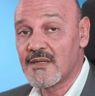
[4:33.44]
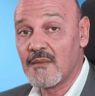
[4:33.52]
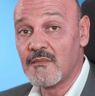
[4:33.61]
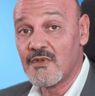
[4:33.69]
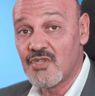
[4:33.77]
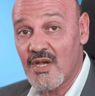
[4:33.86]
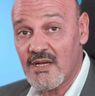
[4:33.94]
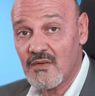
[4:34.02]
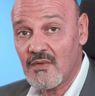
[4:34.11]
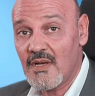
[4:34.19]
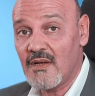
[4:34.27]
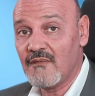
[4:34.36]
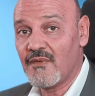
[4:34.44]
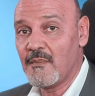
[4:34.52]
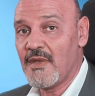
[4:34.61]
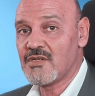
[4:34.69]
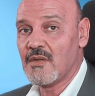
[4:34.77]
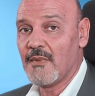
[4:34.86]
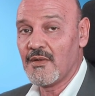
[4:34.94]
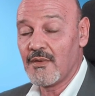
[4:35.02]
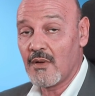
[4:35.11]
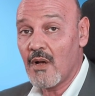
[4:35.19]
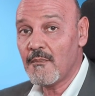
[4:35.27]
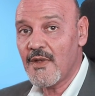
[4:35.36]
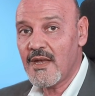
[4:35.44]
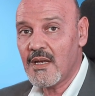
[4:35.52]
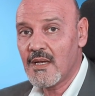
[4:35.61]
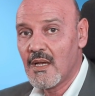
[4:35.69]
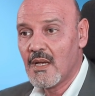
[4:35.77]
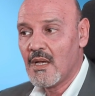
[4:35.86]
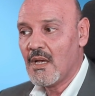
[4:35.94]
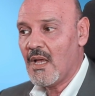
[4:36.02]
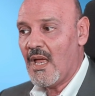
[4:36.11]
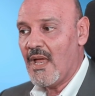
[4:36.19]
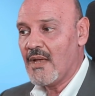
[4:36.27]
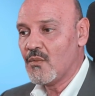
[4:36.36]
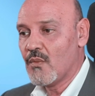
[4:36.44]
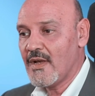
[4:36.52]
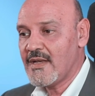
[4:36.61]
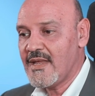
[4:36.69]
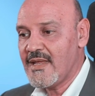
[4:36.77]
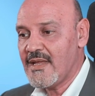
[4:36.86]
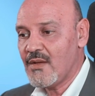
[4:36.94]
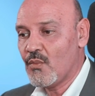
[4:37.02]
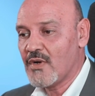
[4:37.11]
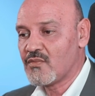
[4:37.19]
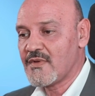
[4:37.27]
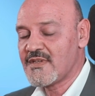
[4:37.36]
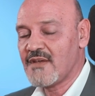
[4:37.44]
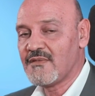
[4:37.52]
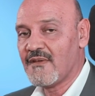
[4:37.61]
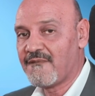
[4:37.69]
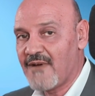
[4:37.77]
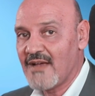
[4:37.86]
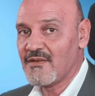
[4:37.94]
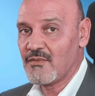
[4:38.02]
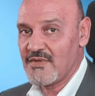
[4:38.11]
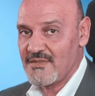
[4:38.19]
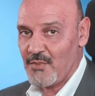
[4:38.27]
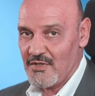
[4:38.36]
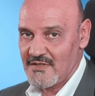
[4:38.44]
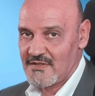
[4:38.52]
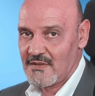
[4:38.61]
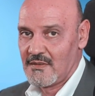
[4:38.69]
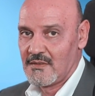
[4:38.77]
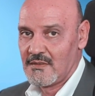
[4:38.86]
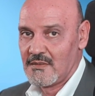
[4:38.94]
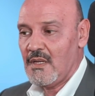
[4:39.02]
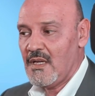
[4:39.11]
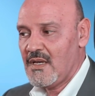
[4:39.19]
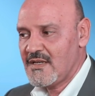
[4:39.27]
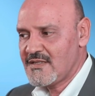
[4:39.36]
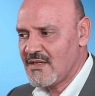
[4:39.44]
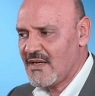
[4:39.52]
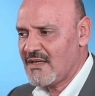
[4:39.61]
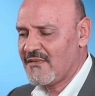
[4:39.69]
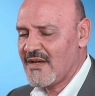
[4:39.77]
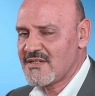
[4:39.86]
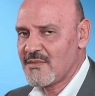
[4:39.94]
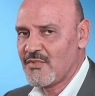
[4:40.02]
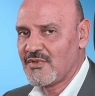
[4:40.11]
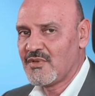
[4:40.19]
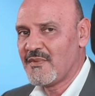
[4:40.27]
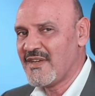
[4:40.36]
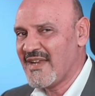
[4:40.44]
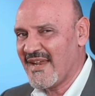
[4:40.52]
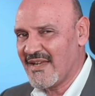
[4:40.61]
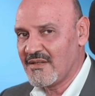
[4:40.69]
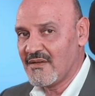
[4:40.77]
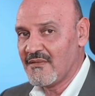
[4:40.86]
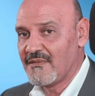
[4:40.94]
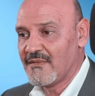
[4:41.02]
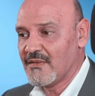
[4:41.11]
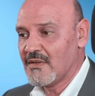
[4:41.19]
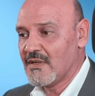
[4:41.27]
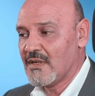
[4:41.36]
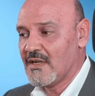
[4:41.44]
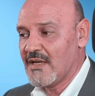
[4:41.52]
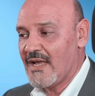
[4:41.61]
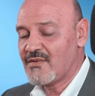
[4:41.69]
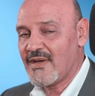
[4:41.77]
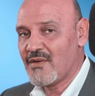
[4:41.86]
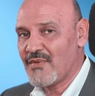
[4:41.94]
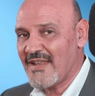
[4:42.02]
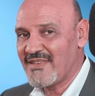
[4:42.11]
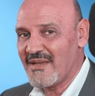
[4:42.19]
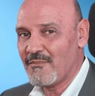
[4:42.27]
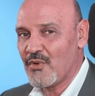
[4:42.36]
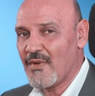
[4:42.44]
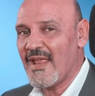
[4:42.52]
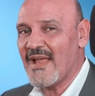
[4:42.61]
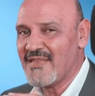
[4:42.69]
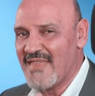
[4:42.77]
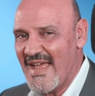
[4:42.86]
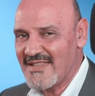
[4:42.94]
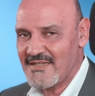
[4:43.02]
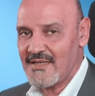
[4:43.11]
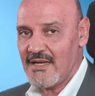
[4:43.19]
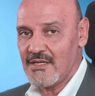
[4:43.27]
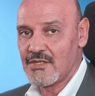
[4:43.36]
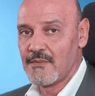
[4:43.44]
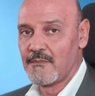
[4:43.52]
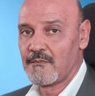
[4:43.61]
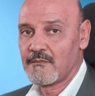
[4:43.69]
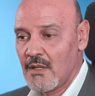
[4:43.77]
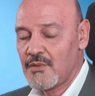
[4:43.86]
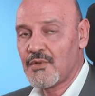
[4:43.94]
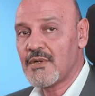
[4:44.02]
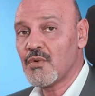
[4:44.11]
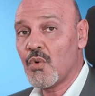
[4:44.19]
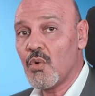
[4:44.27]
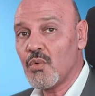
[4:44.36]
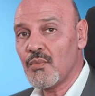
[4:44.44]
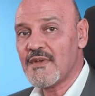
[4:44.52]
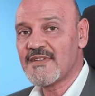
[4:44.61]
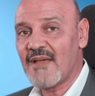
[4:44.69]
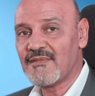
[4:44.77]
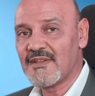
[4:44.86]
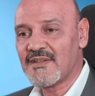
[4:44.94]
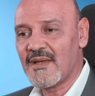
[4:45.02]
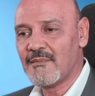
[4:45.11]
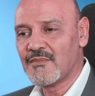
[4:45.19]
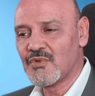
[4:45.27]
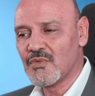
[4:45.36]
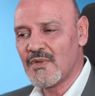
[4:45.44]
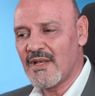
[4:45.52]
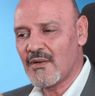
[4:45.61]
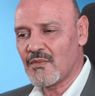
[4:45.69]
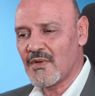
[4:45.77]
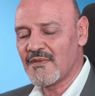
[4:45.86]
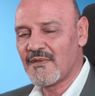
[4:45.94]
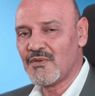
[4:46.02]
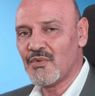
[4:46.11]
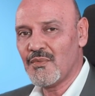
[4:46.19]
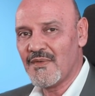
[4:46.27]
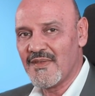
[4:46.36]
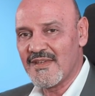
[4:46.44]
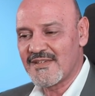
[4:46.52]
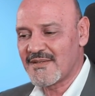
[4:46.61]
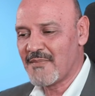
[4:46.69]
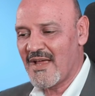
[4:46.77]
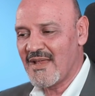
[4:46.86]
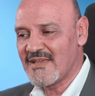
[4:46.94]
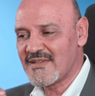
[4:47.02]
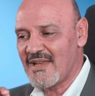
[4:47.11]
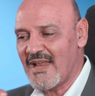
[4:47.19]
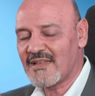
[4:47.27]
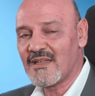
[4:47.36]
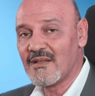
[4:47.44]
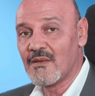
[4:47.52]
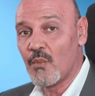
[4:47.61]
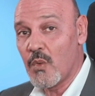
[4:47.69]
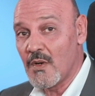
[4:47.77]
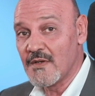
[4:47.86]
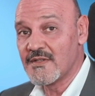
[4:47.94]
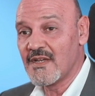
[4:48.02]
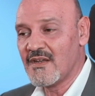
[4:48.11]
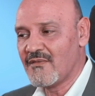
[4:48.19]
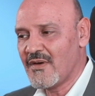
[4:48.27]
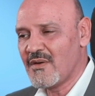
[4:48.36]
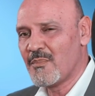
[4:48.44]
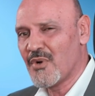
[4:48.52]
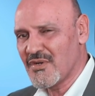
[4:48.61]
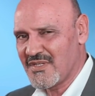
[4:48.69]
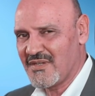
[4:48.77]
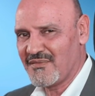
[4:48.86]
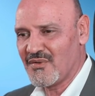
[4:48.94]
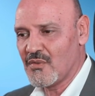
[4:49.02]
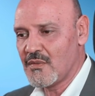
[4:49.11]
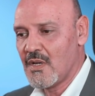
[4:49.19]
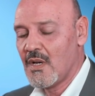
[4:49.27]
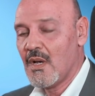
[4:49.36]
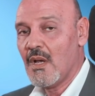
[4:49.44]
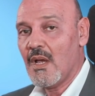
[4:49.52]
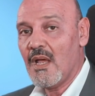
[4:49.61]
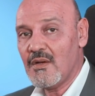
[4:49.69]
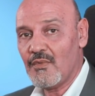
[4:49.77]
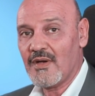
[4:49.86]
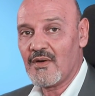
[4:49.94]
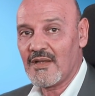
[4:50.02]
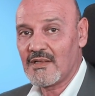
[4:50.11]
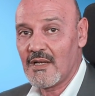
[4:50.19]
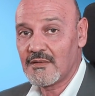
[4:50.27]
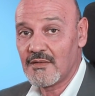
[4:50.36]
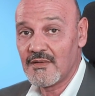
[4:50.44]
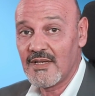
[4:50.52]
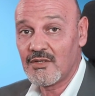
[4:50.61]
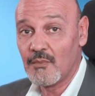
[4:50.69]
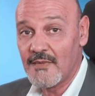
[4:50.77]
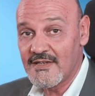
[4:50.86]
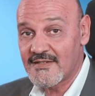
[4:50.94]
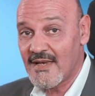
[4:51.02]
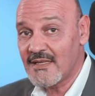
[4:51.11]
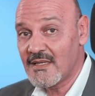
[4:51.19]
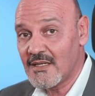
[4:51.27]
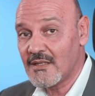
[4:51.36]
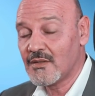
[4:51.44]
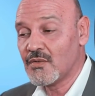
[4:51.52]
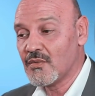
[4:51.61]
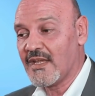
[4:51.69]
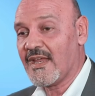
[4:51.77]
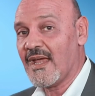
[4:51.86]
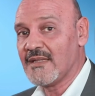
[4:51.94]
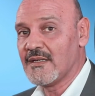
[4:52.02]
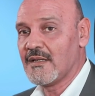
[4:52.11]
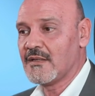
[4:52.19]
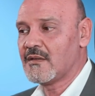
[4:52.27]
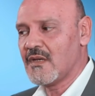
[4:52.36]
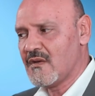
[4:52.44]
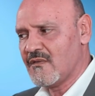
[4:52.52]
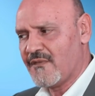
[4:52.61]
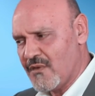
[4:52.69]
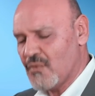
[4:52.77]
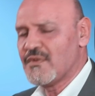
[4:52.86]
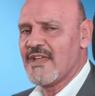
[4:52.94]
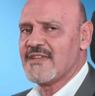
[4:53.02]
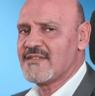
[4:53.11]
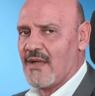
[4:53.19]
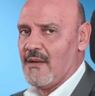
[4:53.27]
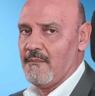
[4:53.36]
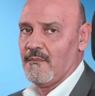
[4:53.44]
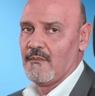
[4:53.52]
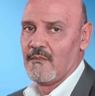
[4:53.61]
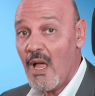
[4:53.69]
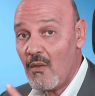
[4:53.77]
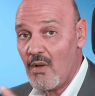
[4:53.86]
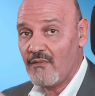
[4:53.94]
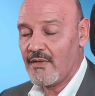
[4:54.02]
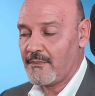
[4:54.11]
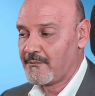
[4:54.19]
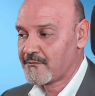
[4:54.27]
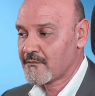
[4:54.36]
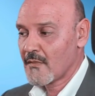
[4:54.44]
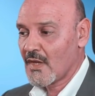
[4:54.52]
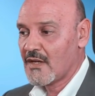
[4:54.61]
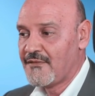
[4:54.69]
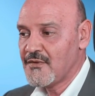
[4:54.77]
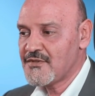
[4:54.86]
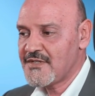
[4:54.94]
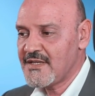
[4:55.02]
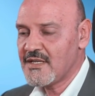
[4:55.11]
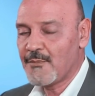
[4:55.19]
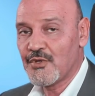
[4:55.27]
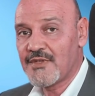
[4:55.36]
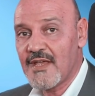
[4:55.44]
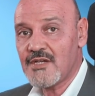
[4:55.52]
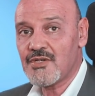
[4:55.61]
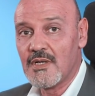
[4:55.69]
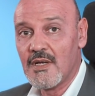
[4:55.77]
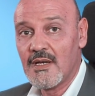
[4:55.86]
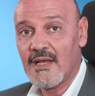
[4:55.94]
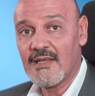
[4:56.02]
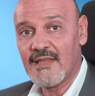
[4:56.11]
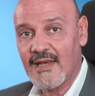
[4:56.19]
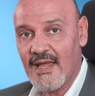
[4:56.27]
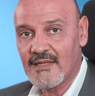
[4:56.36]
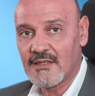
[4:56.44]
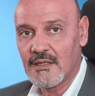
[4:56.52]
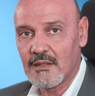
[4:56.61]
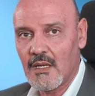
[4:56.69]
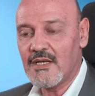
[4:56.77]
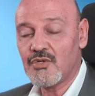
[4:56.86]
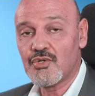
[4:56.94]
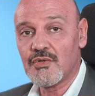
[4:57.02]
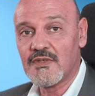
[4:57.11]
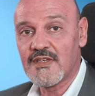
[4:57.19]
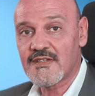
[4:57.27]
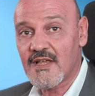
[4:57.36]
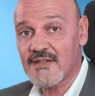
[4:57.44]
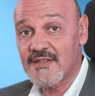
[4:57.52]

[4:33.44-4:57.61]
some general information about the company and when he will receive the final response. It is not advisable to be negative and regret the employee at that stage. You can always have the time to later on do this by selecting the words in a very positive tone in a regret letter that you'll be sending to the candidate in a few days' time. However, if you see the potential in the candidate, then you should discuss